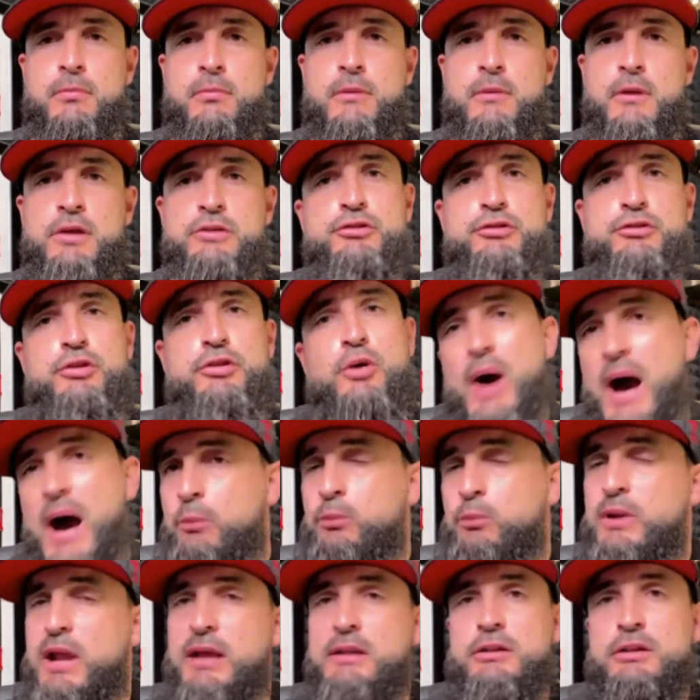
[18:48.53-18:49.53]
So
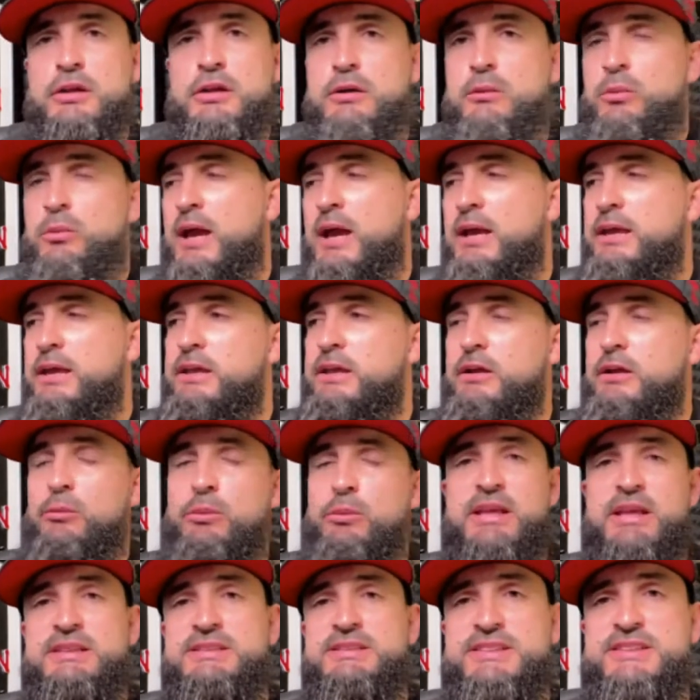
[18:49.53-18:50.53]
when I hear
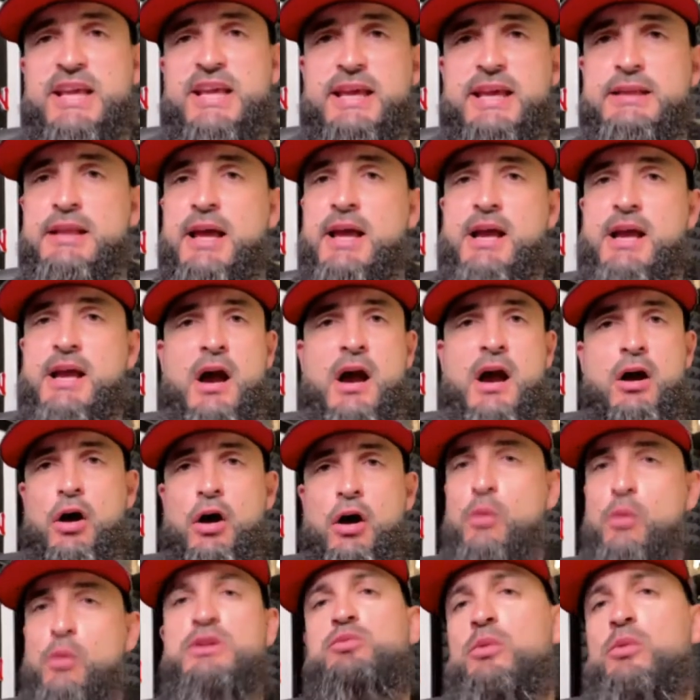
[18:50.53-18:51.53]
what he's saying, like, I
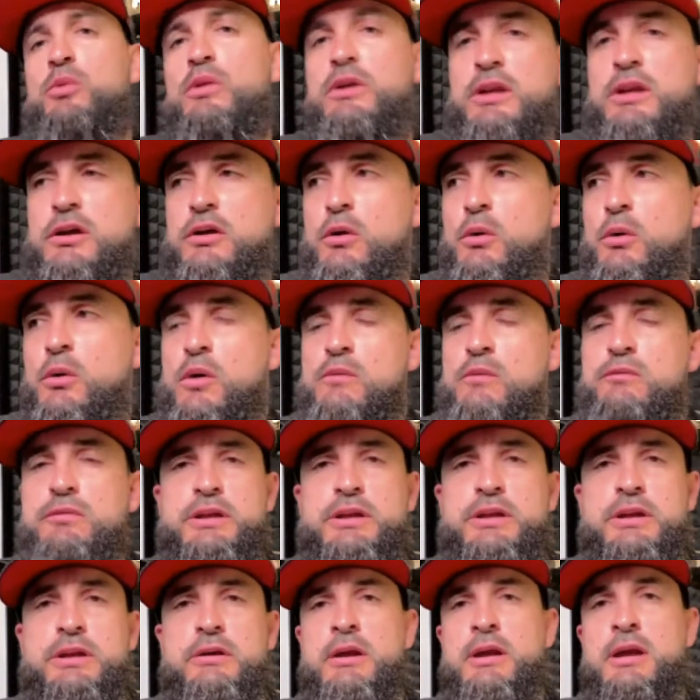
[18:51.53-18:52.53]
always want to go over
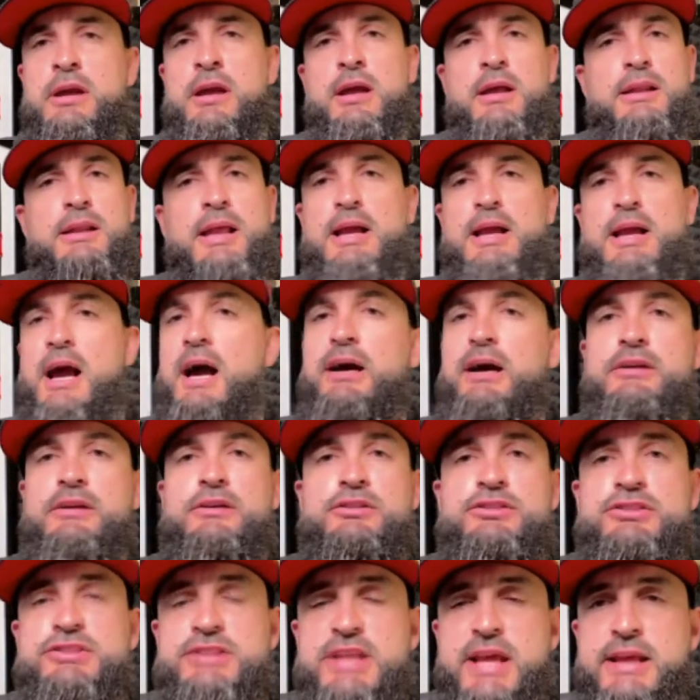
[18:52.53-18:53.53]
there. Like, I
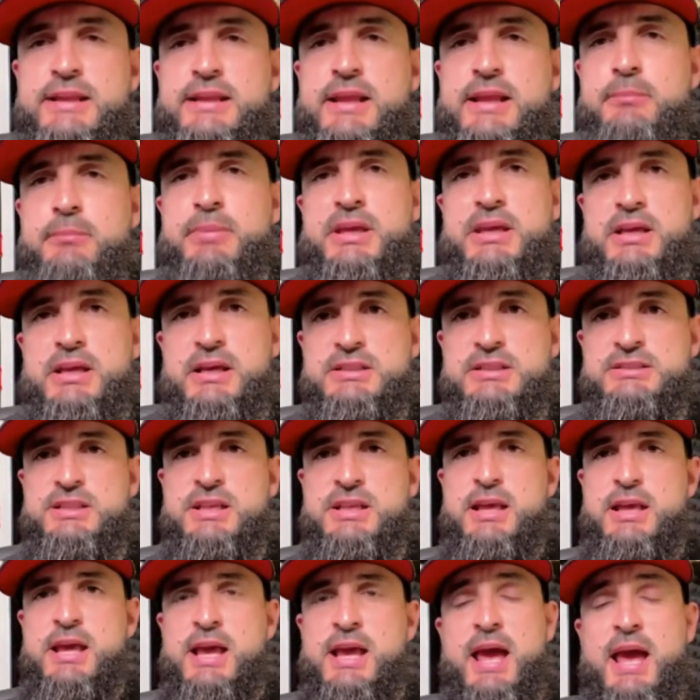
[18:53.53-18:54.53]
understand that, because
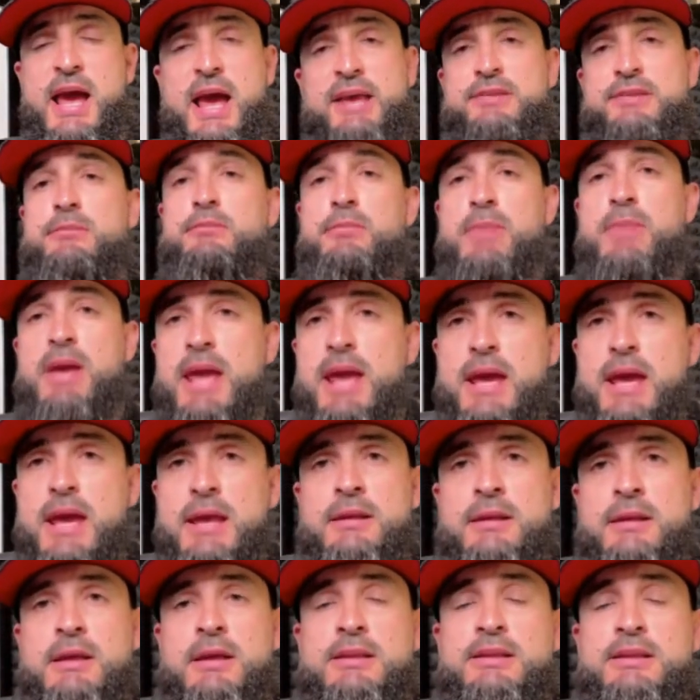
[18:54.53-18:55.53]
as a
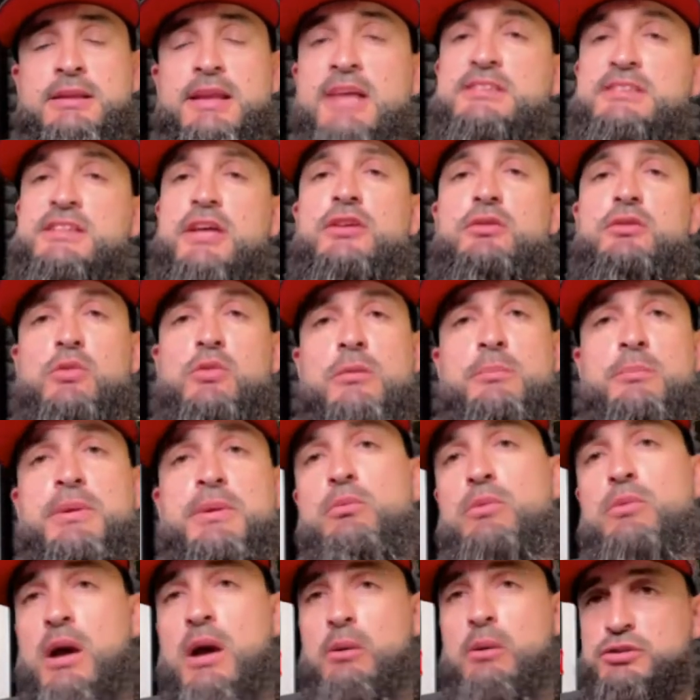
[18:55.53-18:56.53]
man, that's how you want to
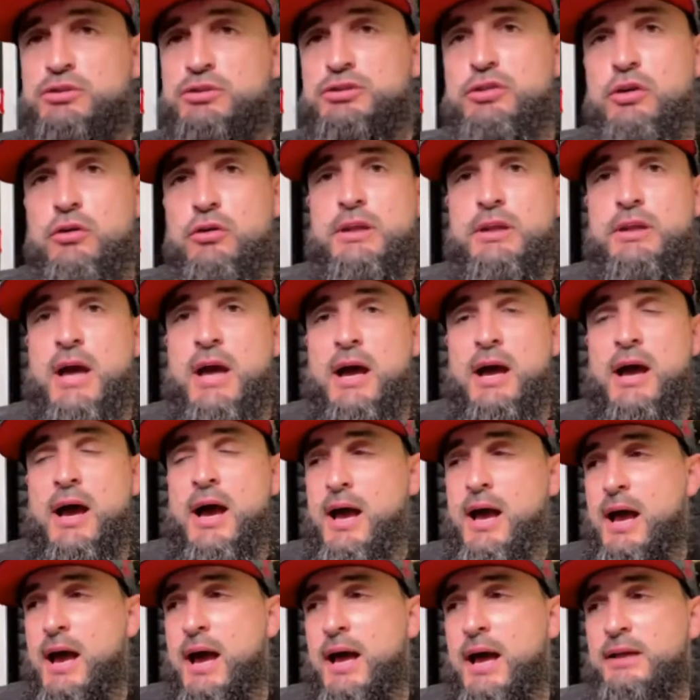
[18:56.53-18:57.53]
be. When I was talking,
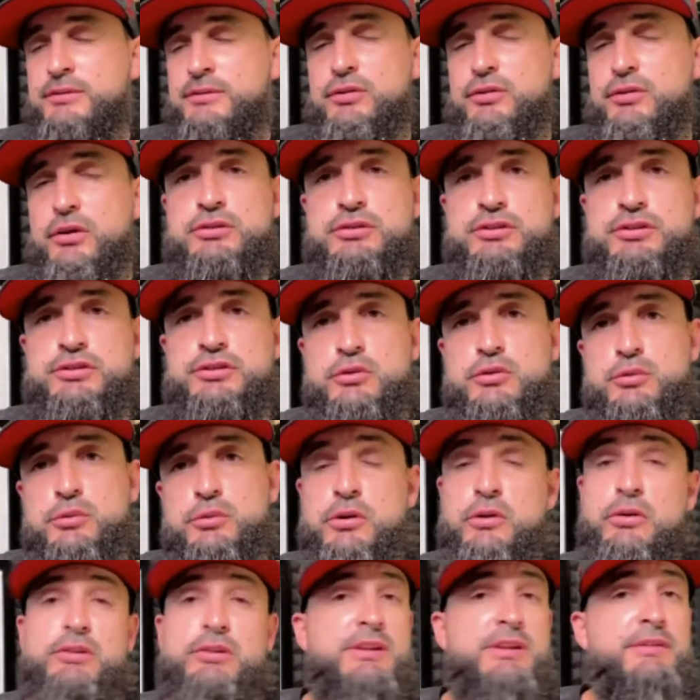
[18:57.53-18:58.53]
I had talked to Schoon
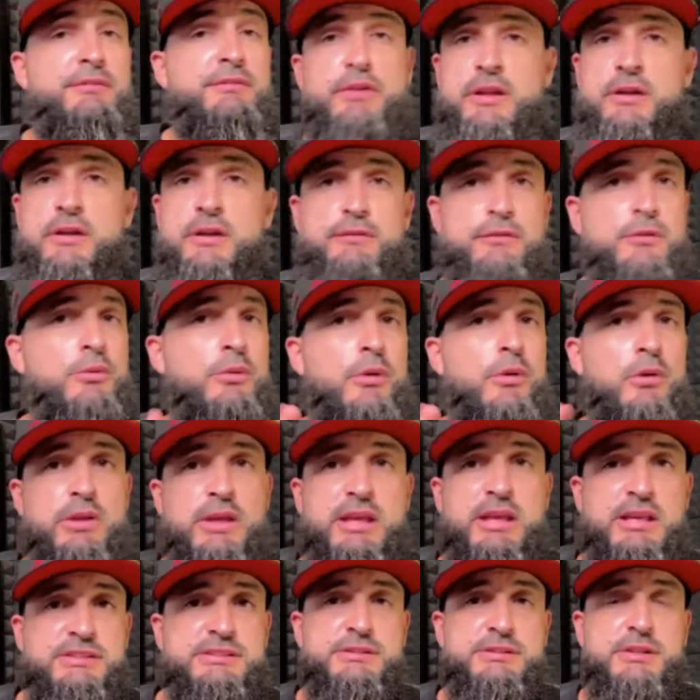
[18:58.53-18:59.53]
on a different interview on
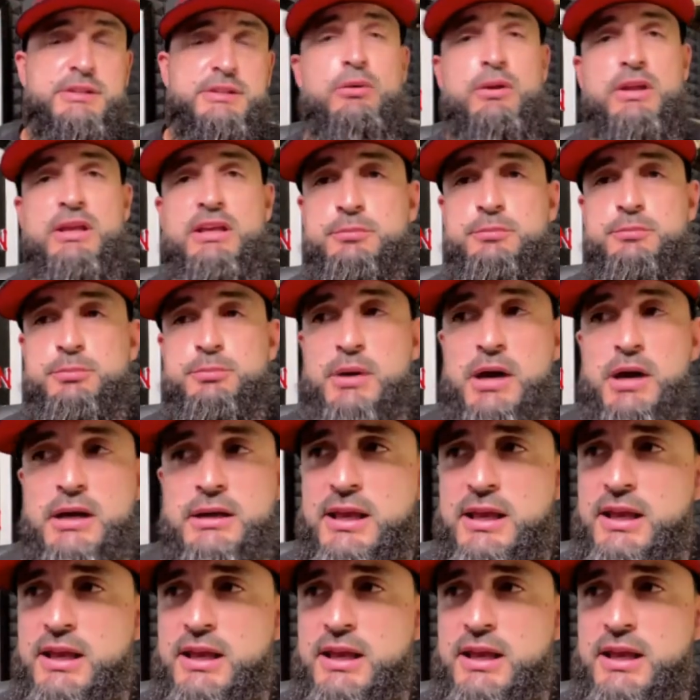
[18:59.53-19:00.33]
his podcast.